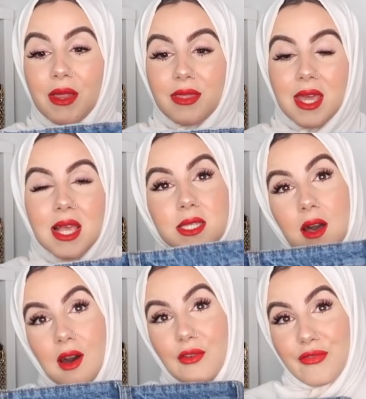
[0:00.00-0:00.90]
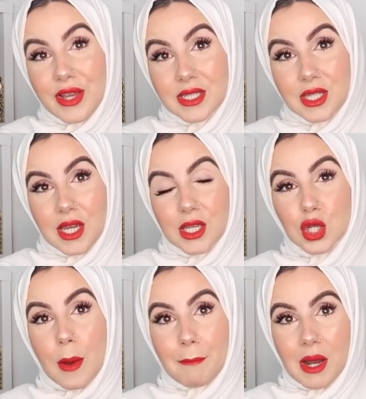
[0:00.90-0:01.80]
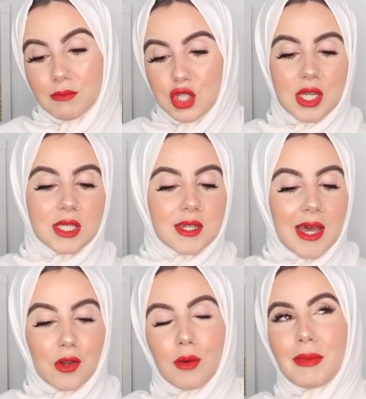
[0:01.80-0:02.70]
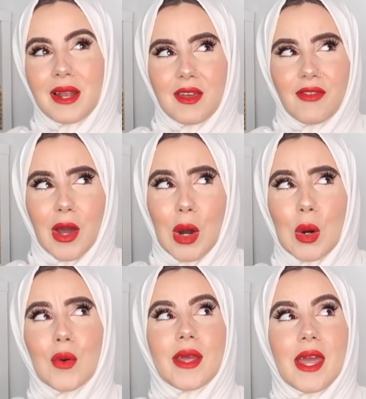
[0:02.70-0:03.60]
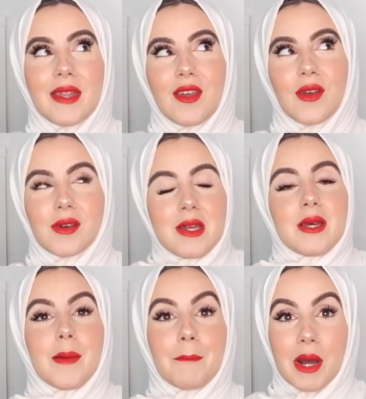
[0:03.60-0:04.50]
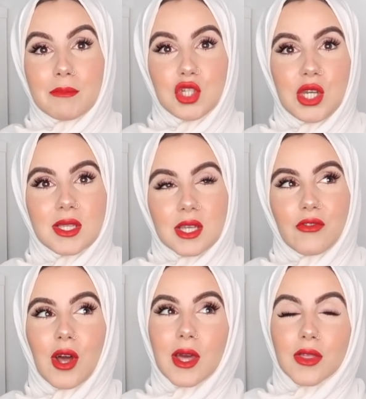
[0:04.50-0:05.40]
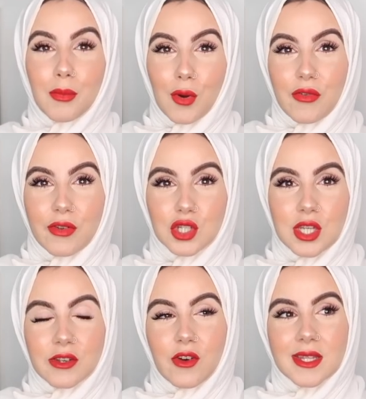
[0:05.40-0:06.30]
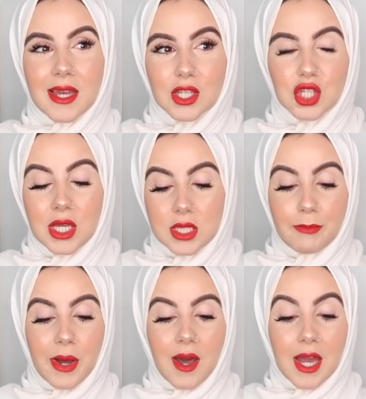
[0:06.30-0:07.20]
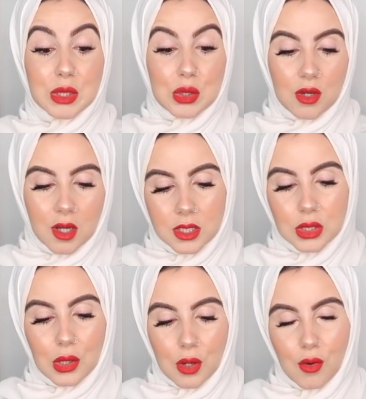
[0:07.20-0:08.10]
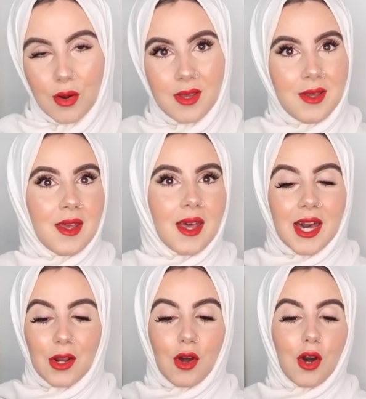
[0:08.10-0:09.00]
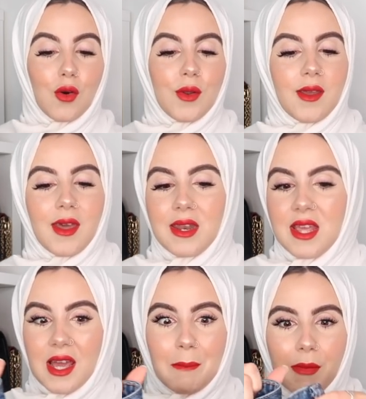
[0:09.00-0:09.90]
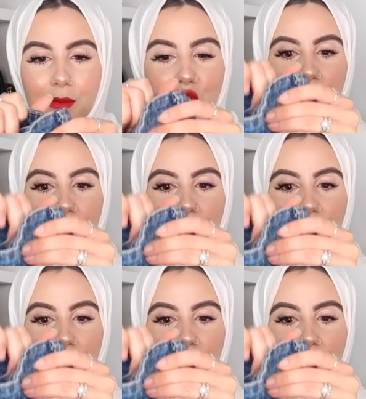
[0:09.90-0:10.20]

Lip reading: These are vintage mum jeans. Now, I don't believe I own any mum jeans. I've got like the boyfriend jeans, I've got the dad jeans, but I don't own any like mum